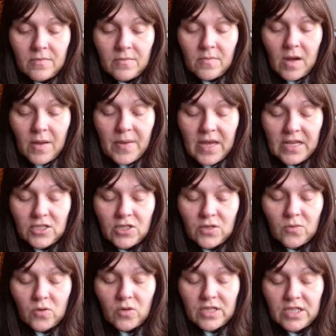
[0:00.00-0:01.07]
my
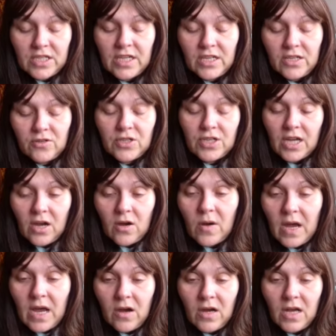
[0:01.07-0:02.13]
pension will continue to go
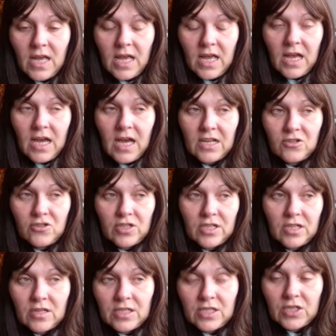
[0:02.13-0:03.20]
out
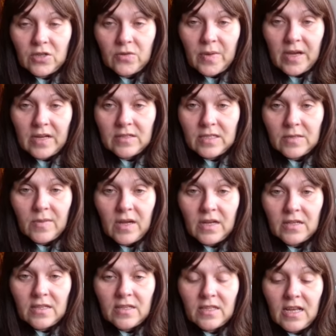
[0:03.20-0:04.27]
£192 a
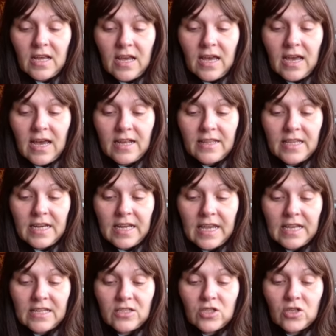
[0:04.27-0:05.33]
month, and then it
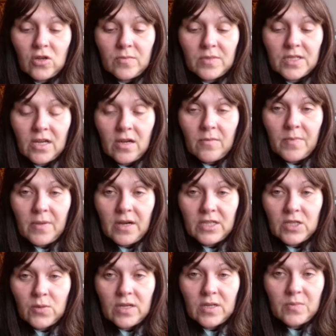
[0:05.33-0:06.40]
gets topped up by the
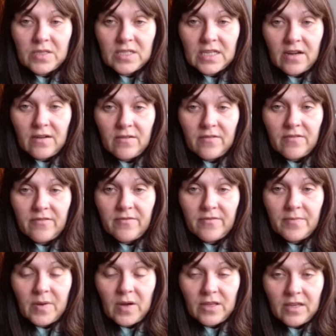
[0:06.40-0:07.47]
20%
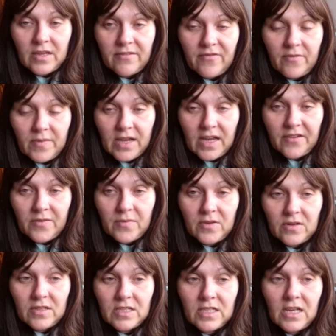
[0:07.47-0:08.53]
by the from the
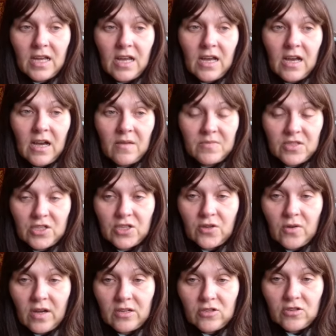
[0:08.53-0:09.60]
government up to
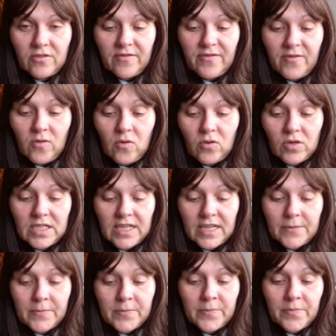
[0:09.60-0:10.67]
240.
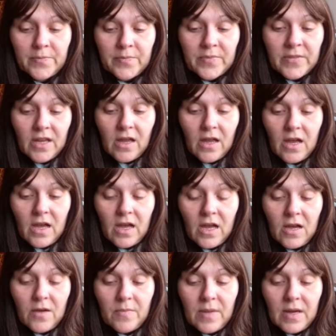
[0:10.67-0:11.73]

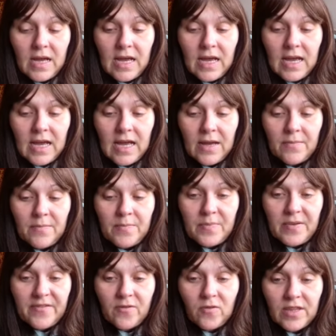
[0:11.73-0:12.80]
Um,
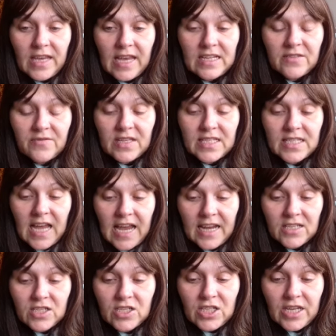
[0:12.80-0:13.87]
before the end of the
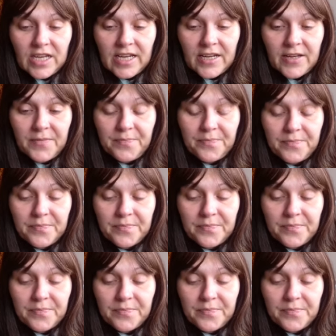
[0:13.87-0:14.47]
tax year,